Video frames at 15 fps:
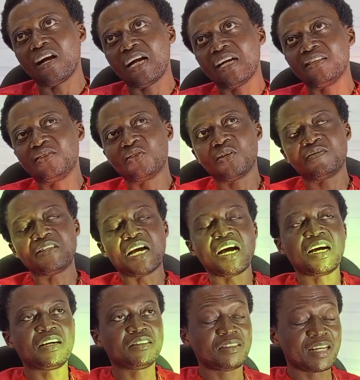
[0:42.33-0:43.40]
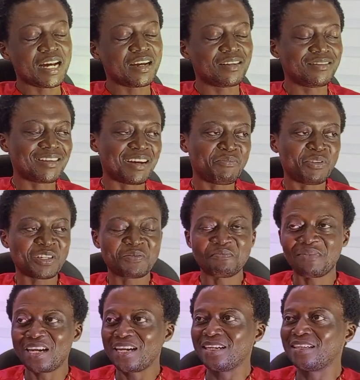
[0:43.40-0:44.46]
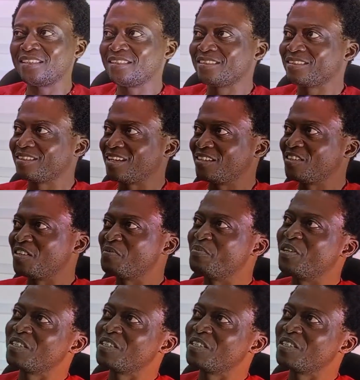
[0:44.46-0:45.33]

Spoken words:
I drove down. Then I just